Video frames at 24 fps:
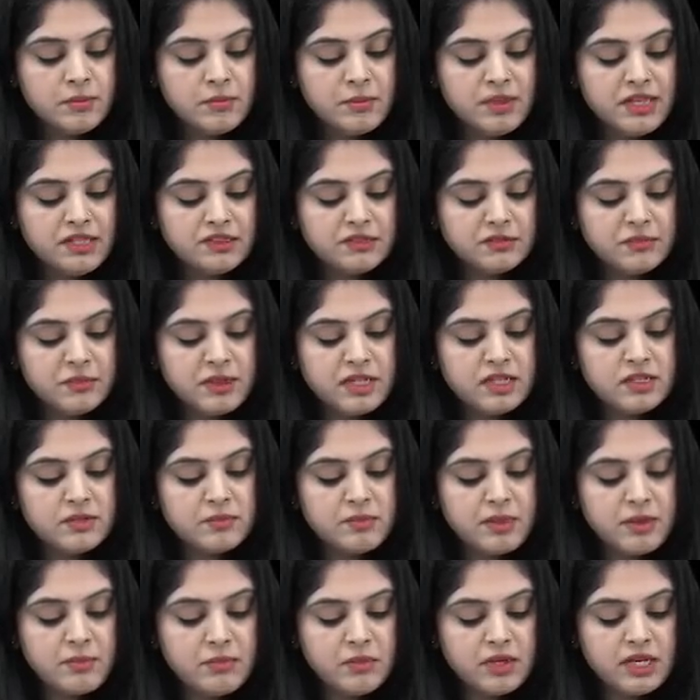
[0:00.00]
Basement
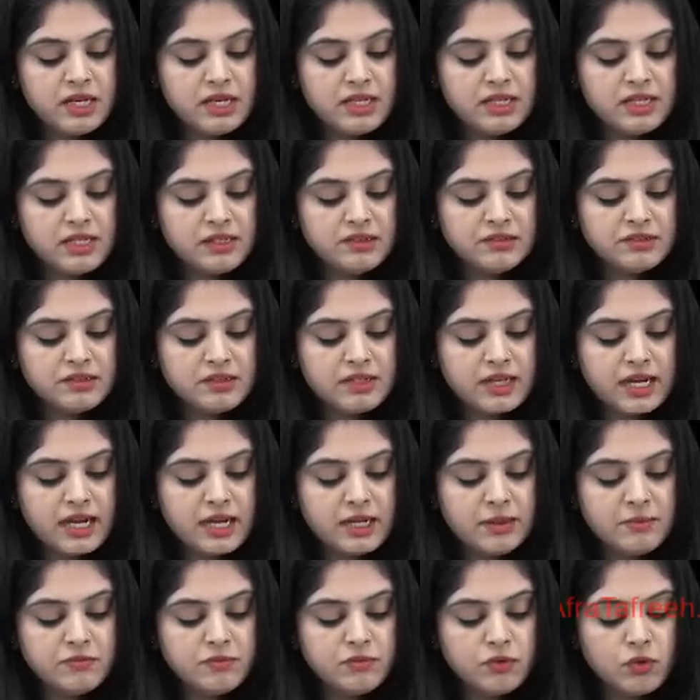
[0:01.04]
membrane is
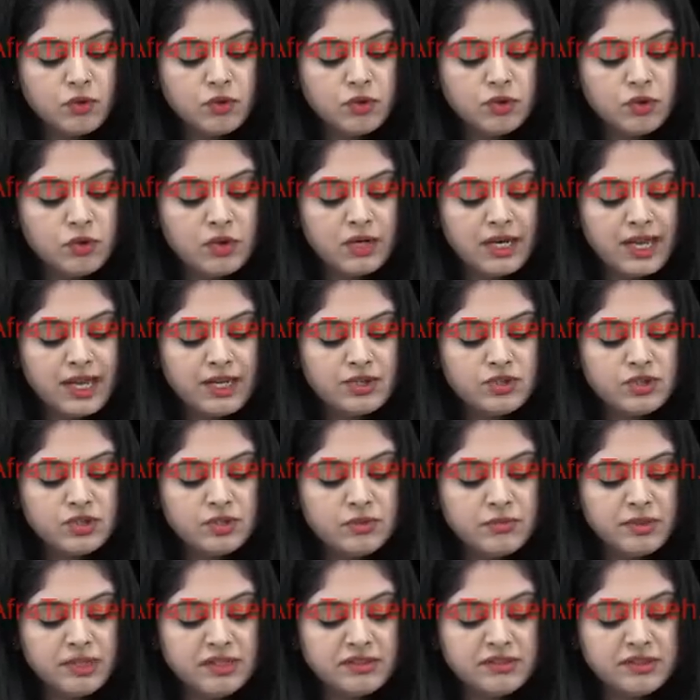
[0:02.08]
type 4
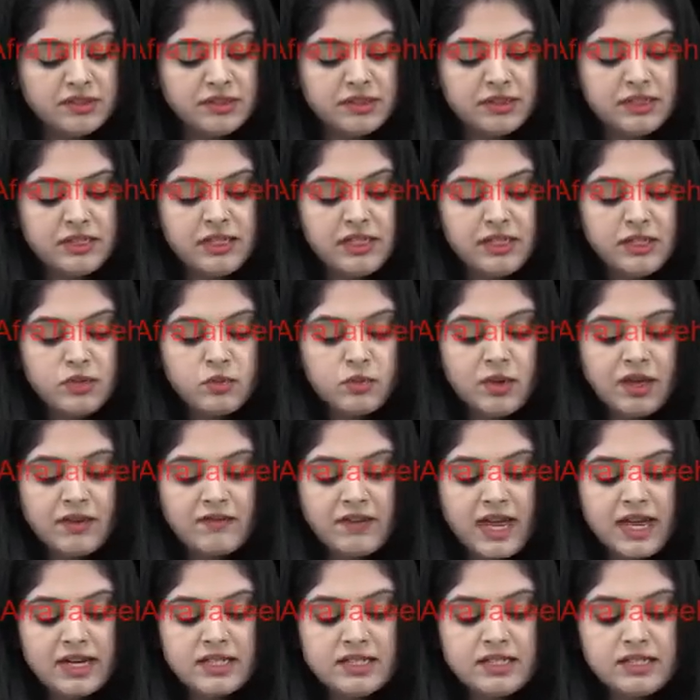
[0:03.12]
collagen. Basically, you have
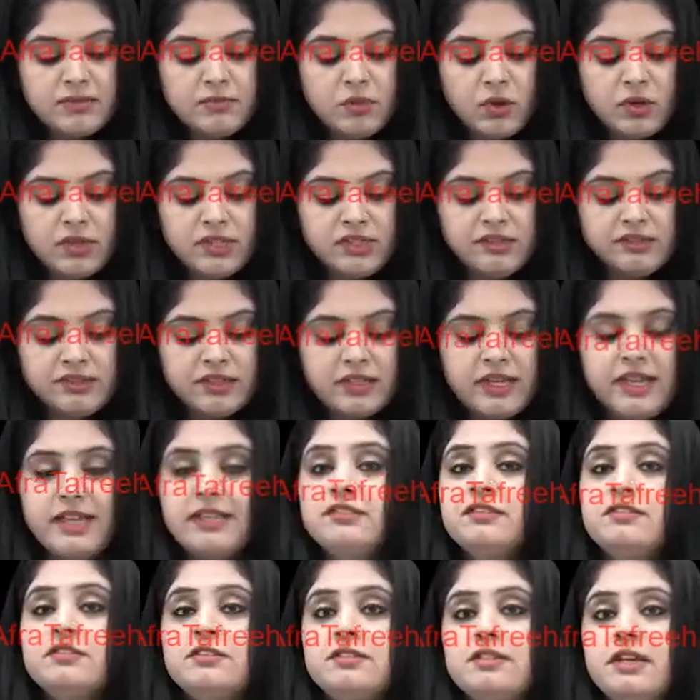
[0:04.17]
antibodies
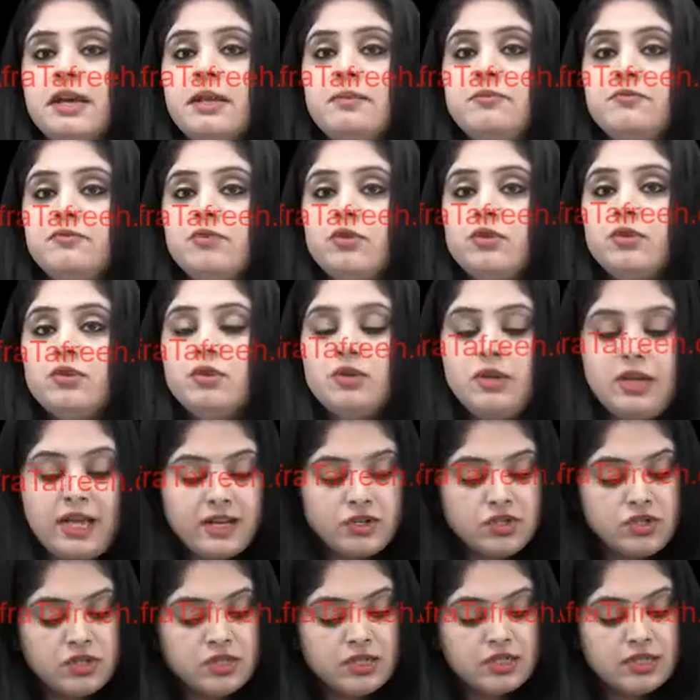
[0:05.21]
against type 4
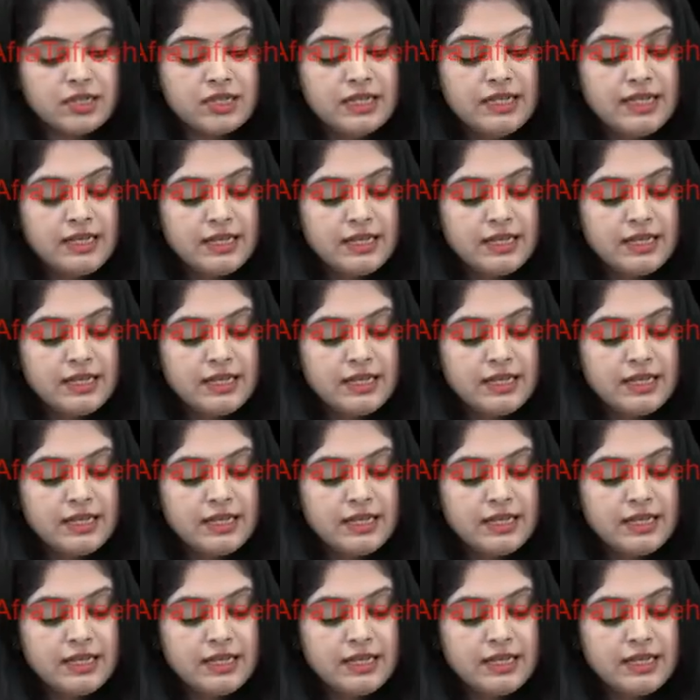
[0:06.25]
collagen.